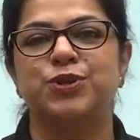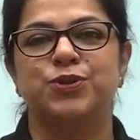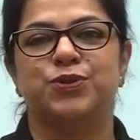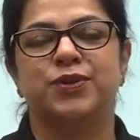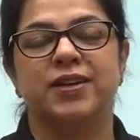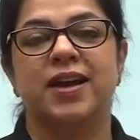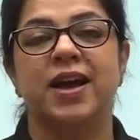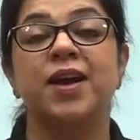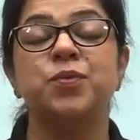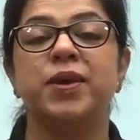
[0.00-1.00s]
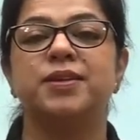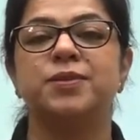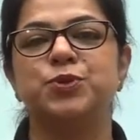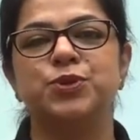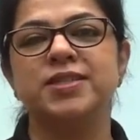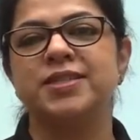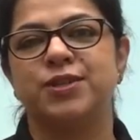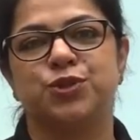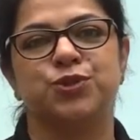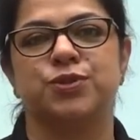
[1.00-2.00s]
children and welcome to the
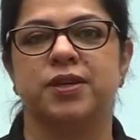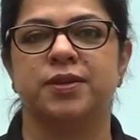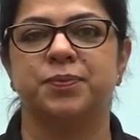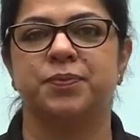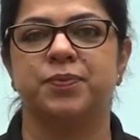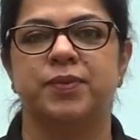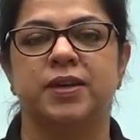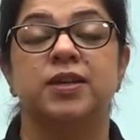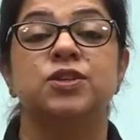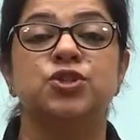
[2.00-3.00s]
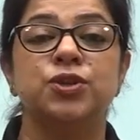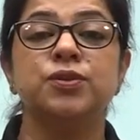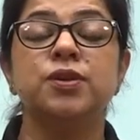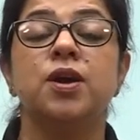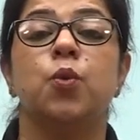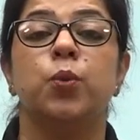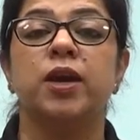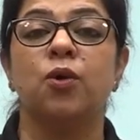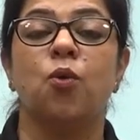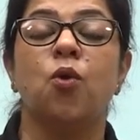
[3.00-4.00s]
session today. Children,
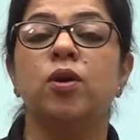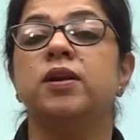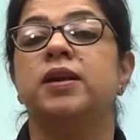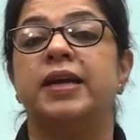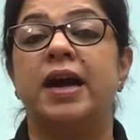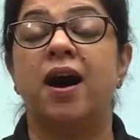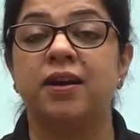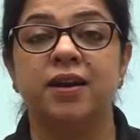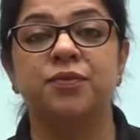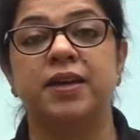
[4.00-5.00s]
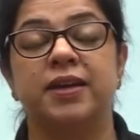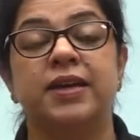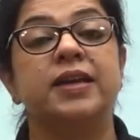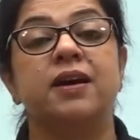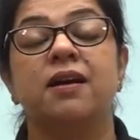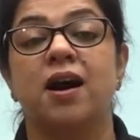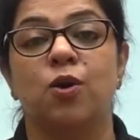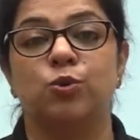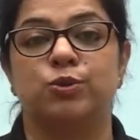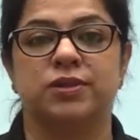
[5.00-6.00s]
we all are living in a
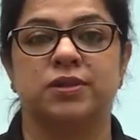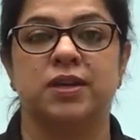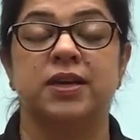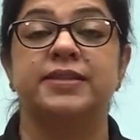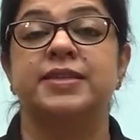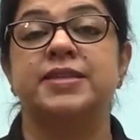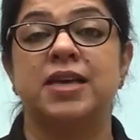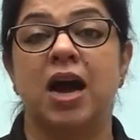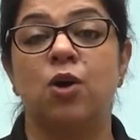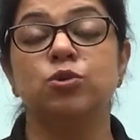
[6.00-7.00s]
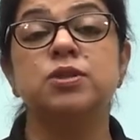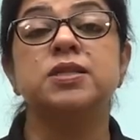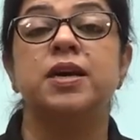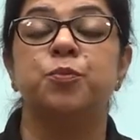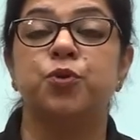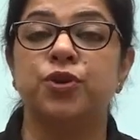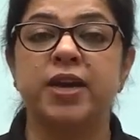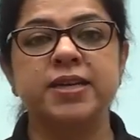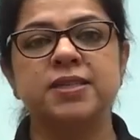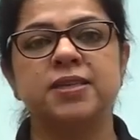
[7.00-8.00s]
house. This house
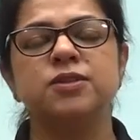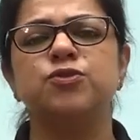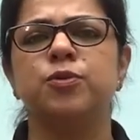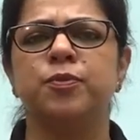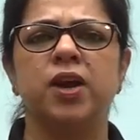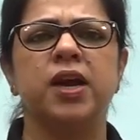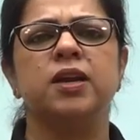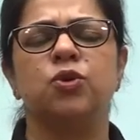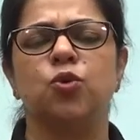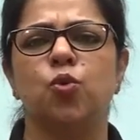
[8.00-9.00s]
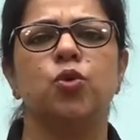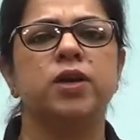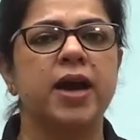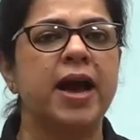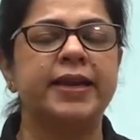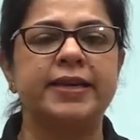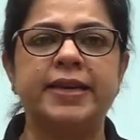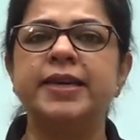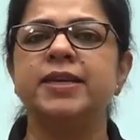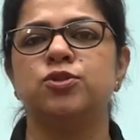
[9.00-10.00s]
protects us from rain, cold and
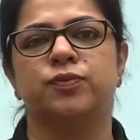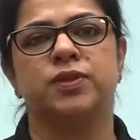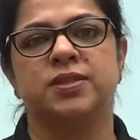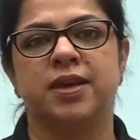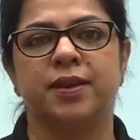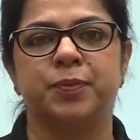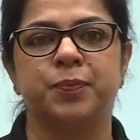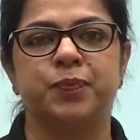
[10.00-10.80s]
heat of the sun.